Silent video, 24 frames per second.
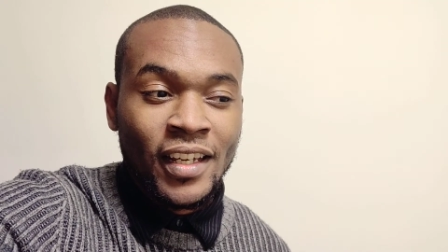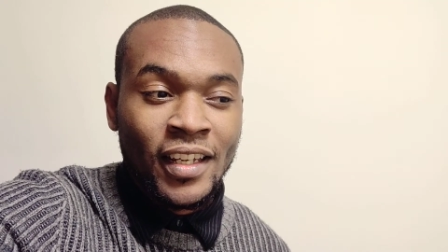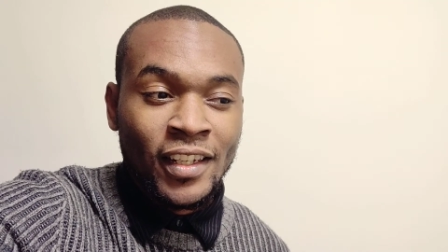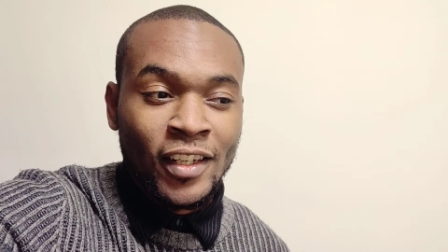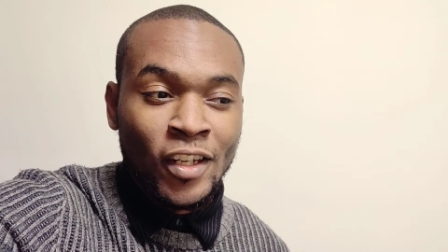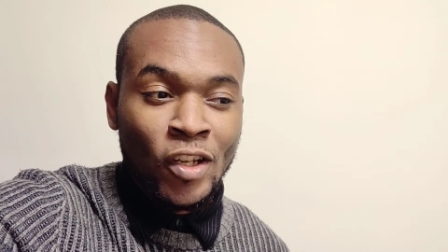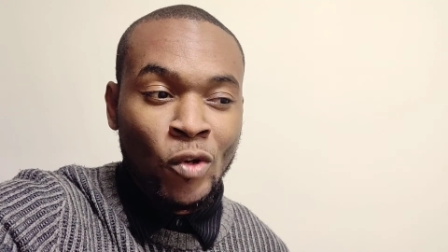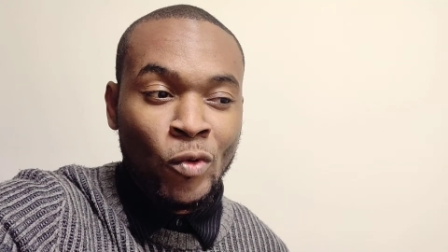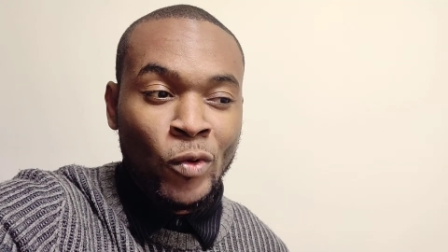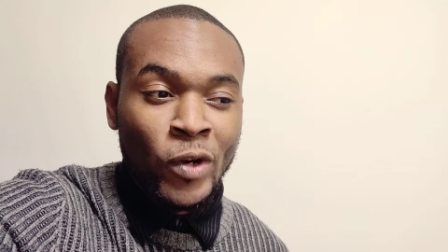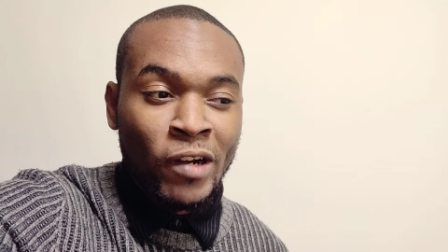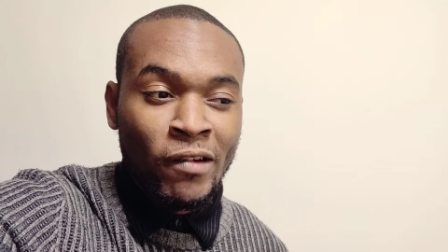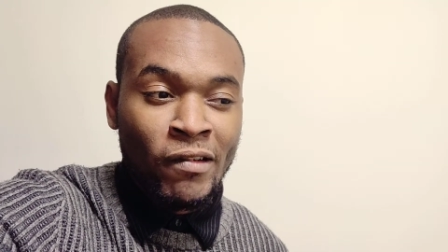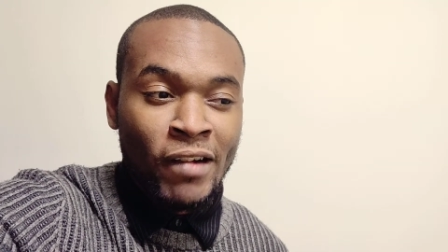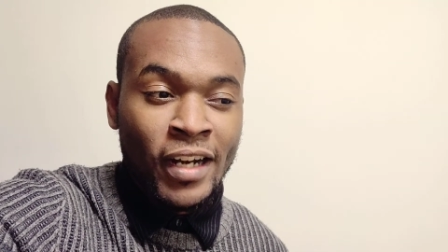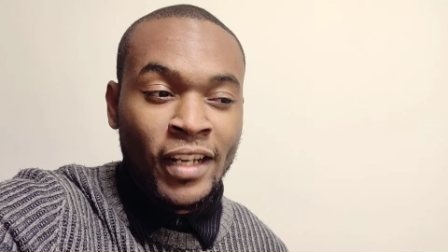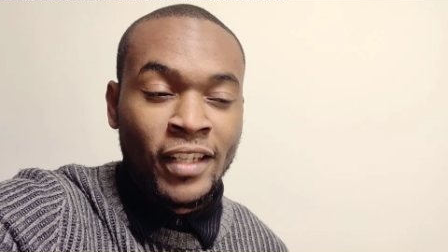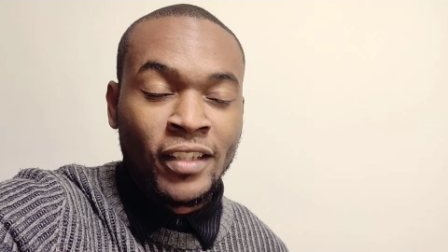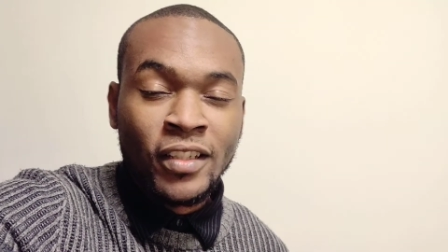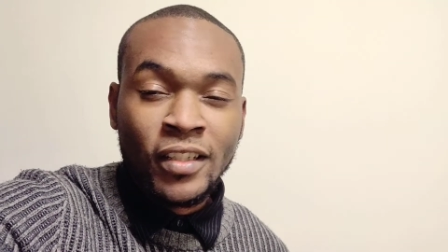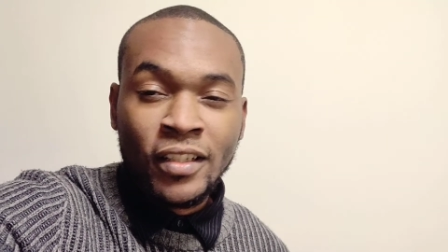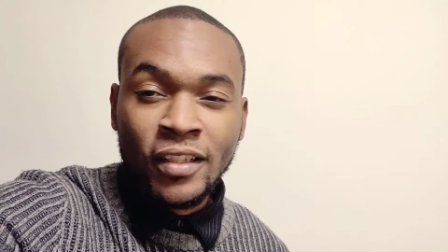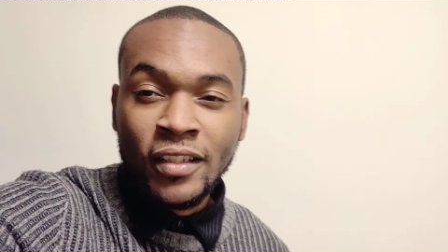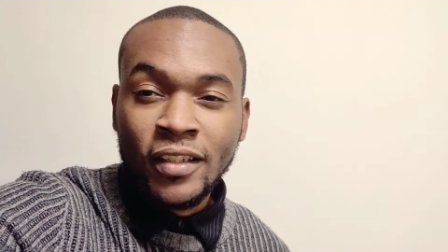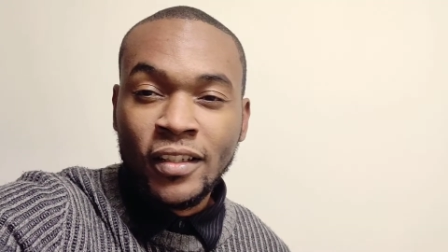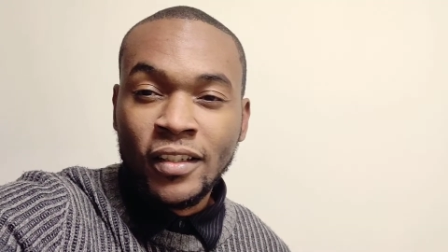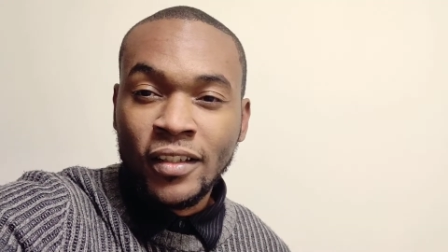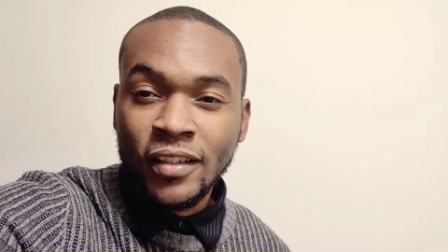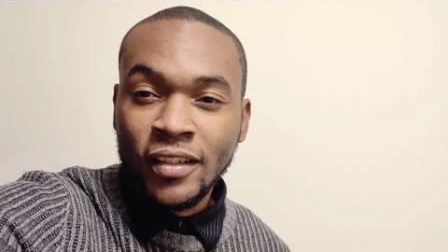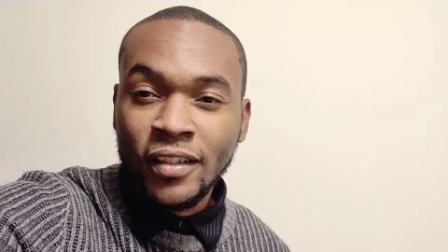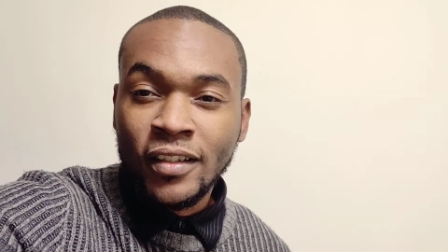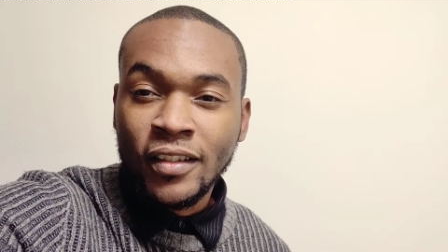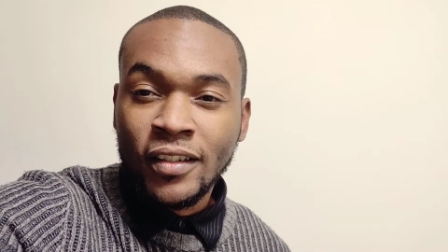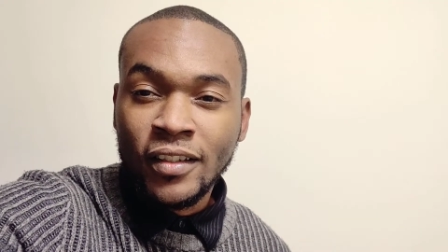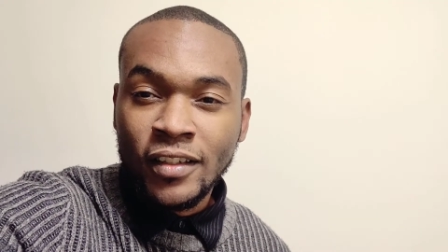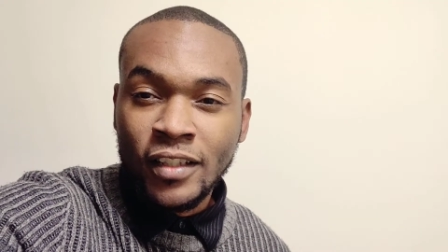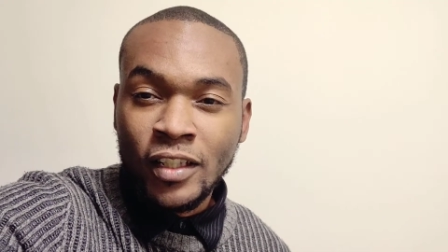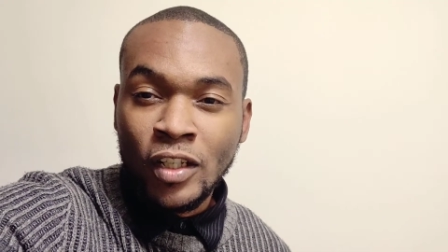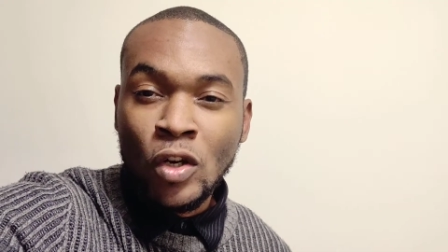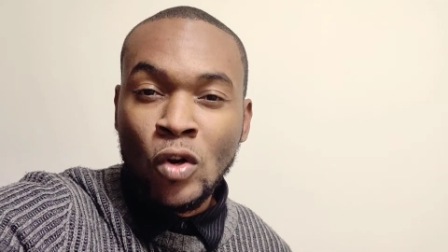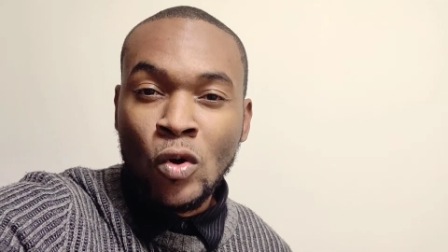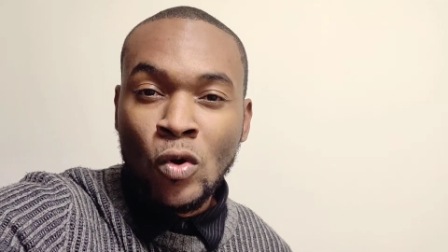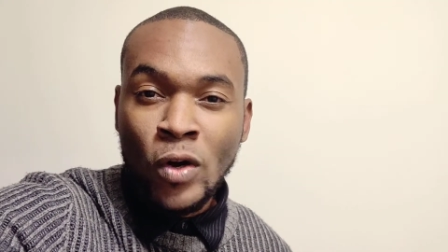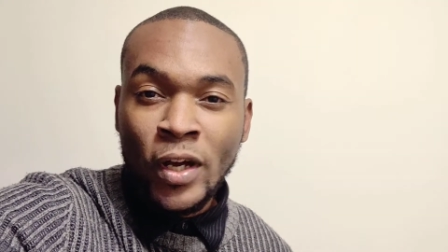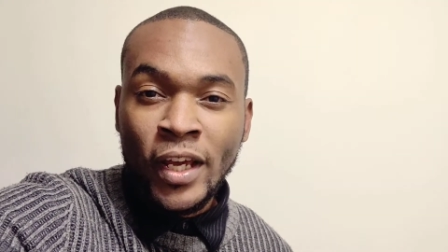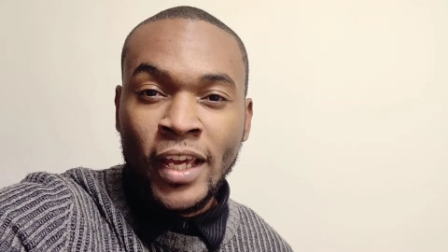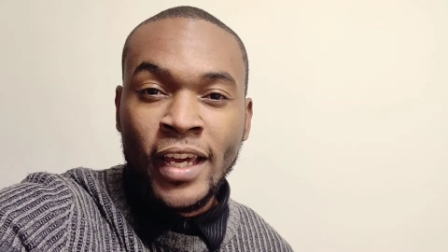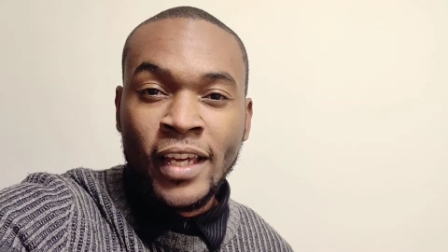And now we're ready to, to
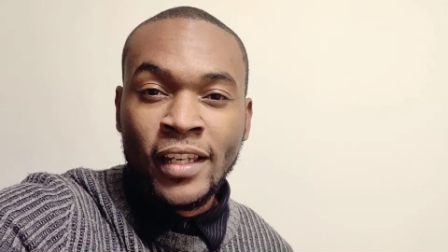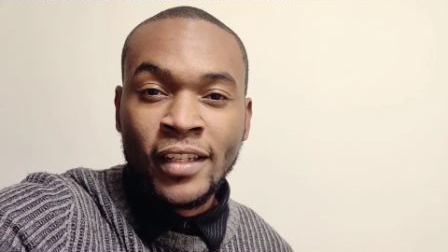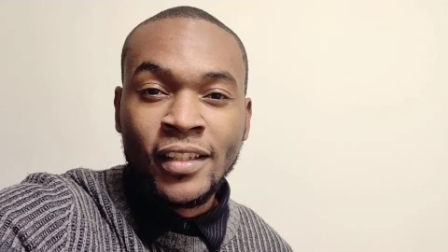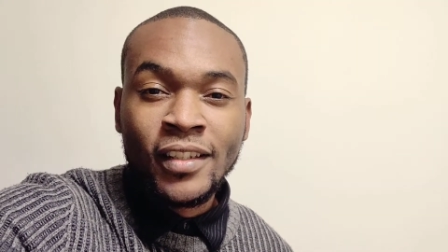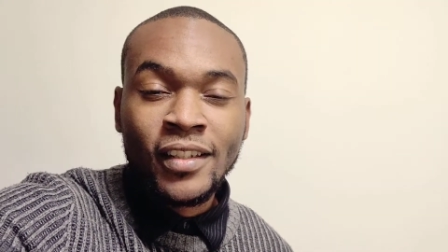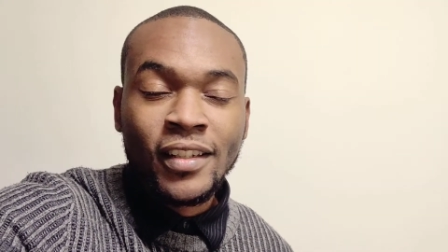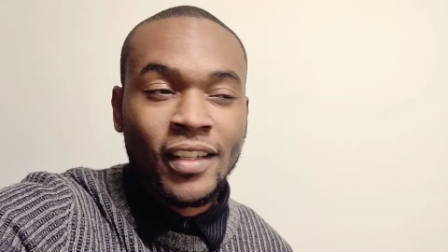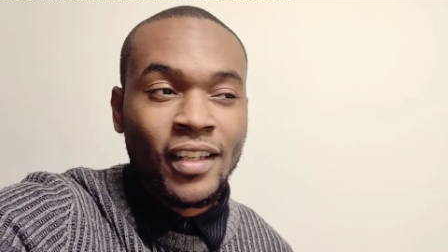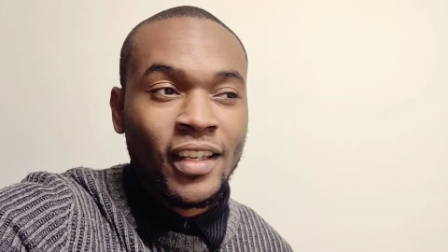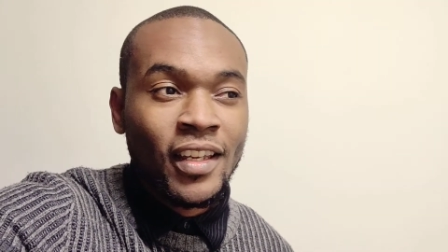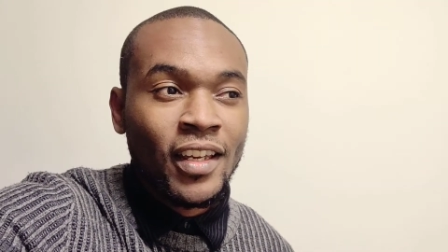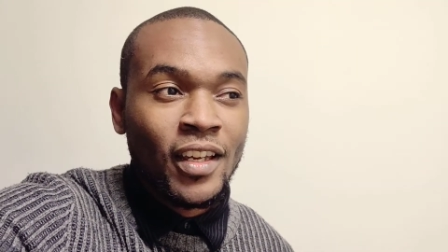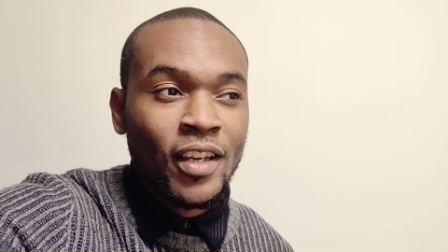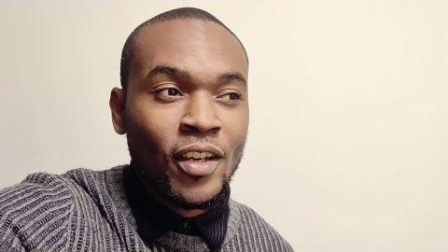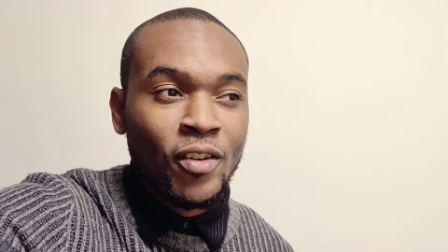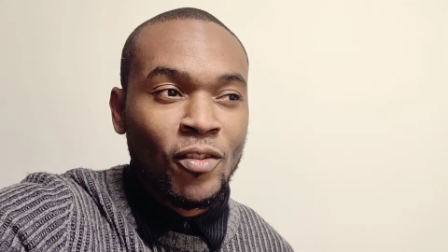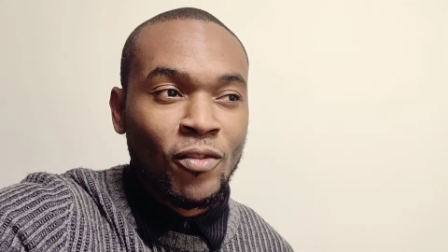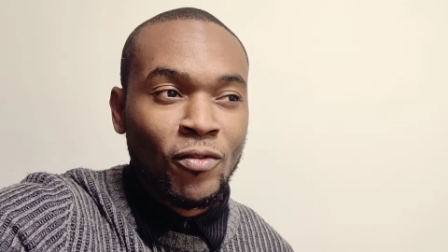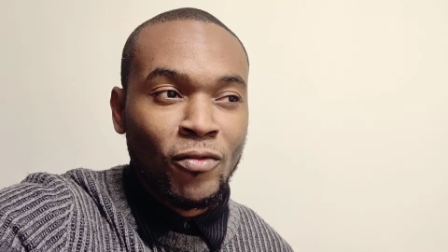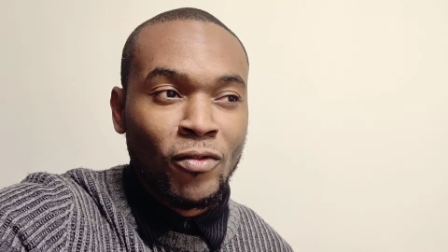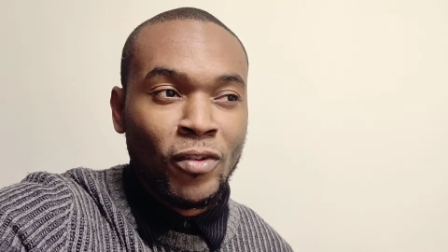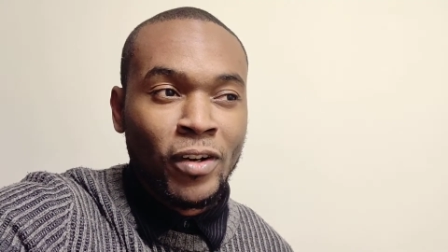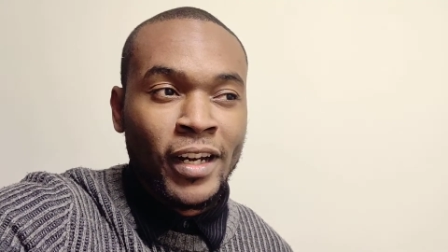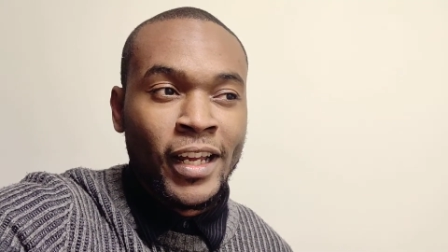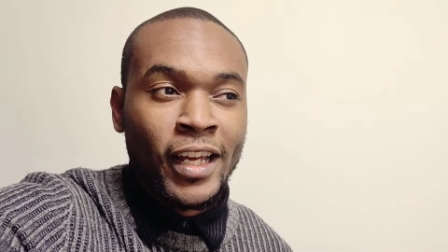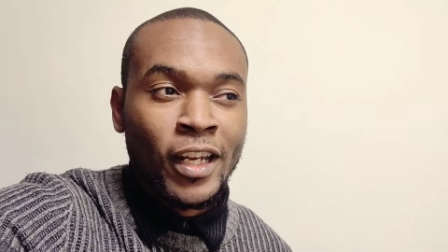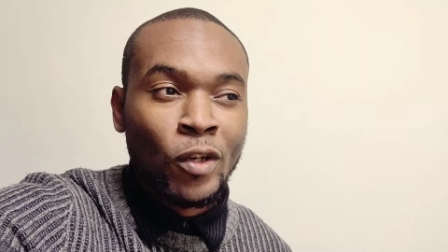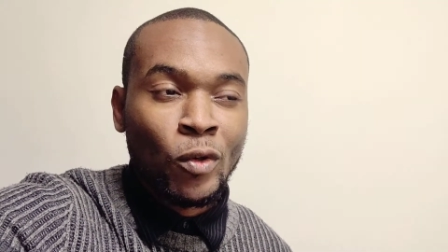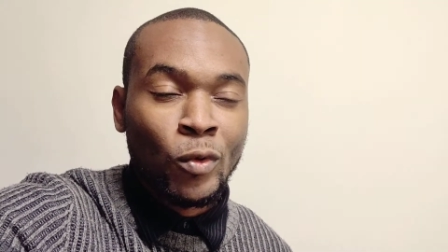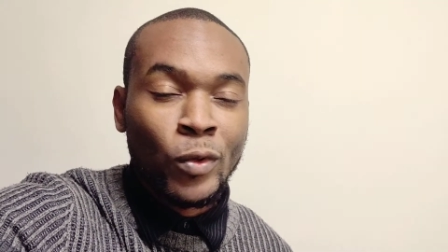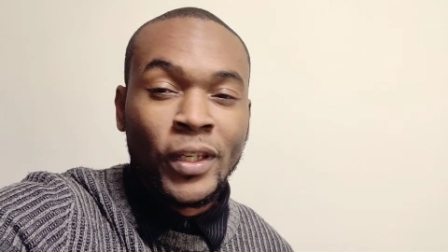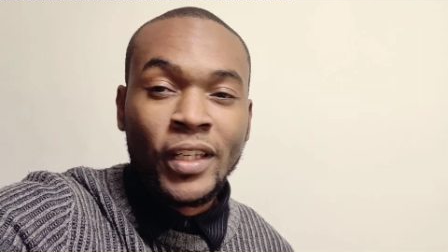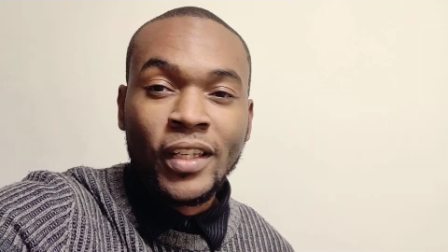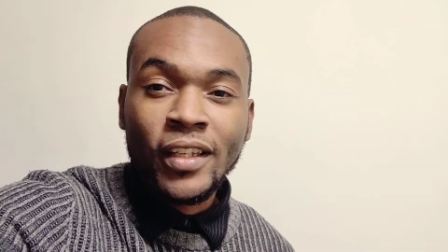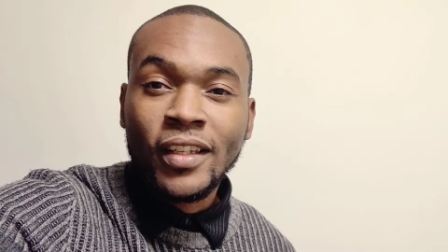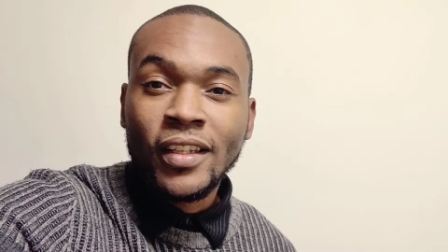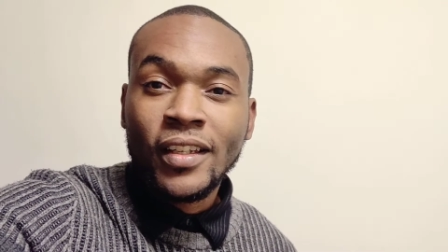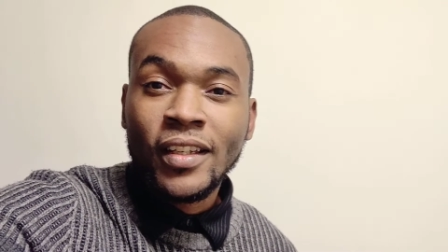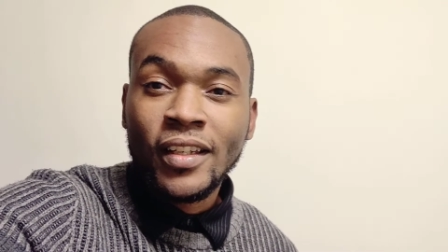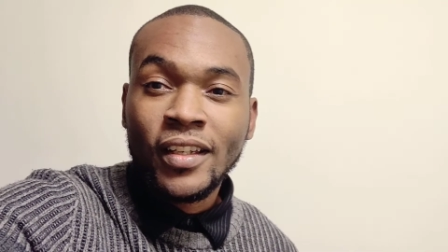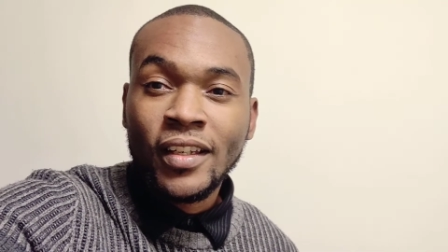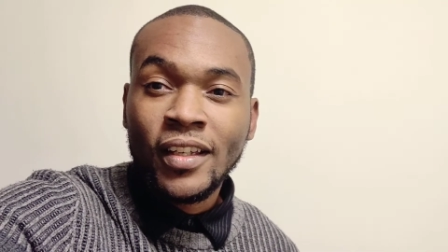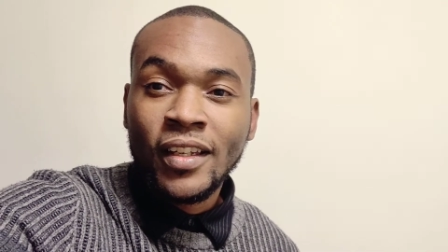go again for another week.